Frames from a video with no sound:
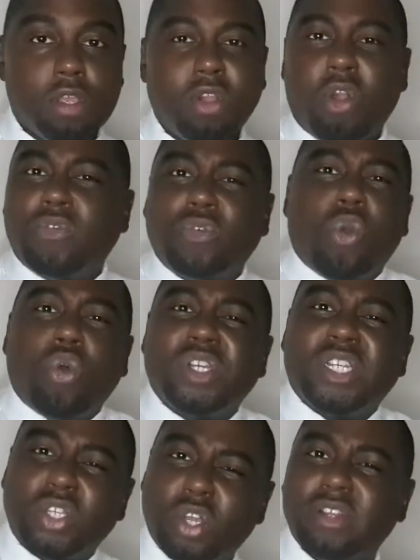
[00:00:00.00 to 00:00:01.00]
Of course
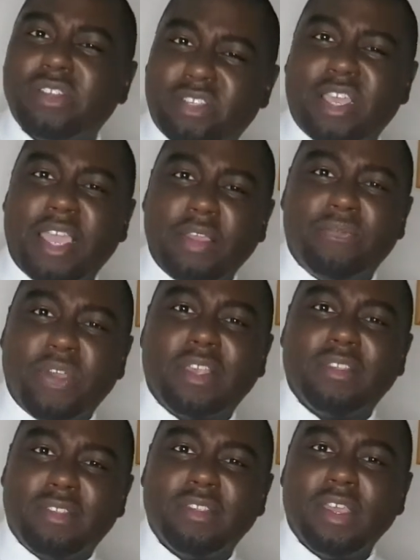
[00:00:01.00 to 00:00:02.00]
she's going to say
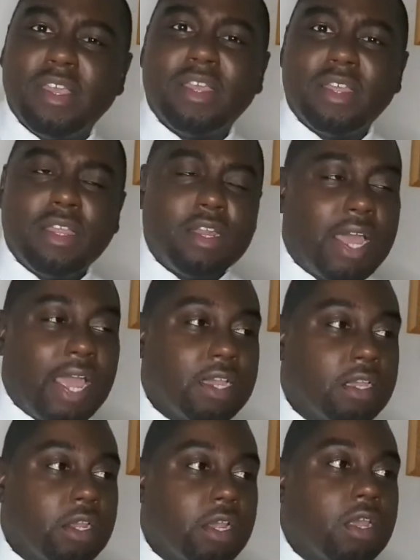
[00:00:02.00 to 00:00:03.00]
things
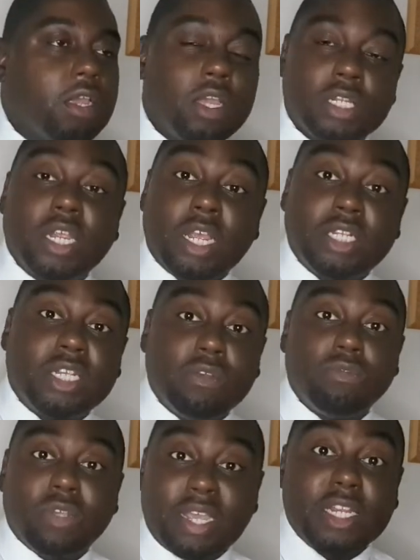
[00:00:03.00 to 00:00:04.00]
like,
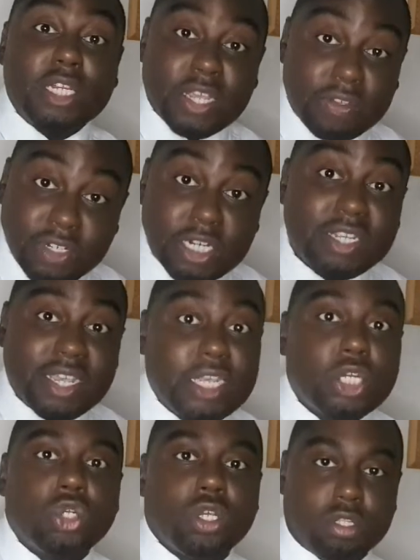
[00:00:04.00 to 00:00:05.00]
if she's
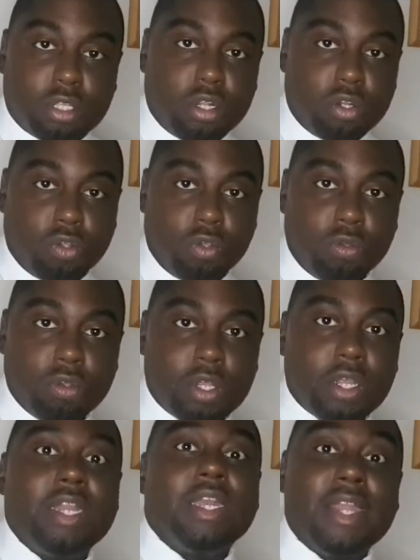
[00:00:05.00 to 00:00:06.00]
interested in you,
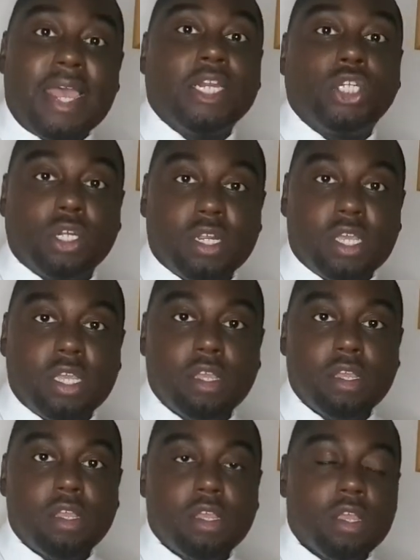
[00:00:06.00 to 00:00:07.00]
naturally,
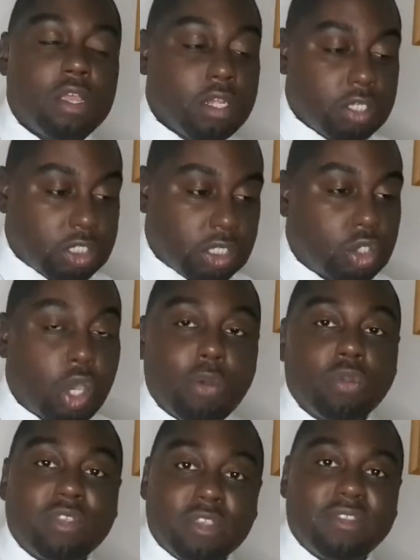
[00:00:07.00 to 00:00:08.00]
she's
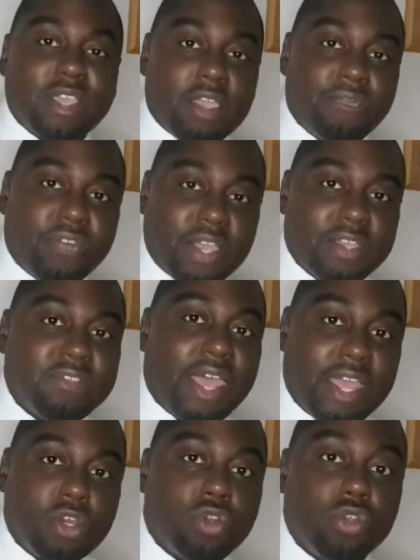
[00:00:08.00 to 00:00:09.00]
going to say things
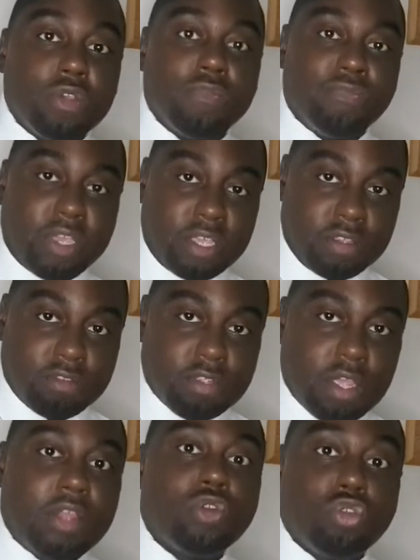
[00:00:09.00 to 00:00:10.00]
and do things
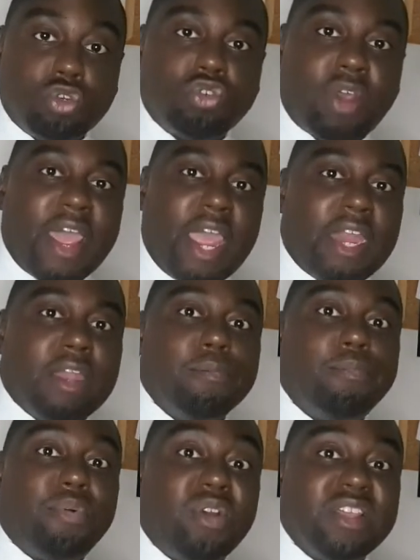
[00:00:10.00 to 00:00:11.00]
to try and
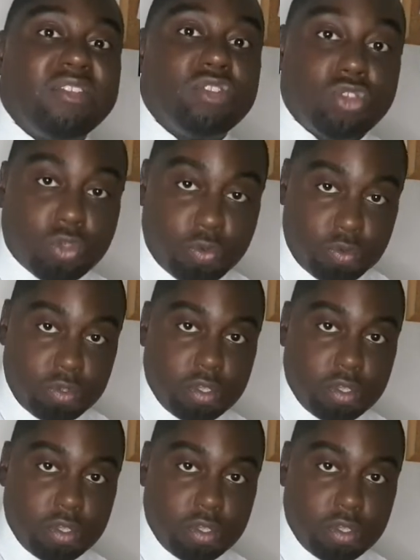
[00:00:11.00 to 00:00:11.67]
impress you.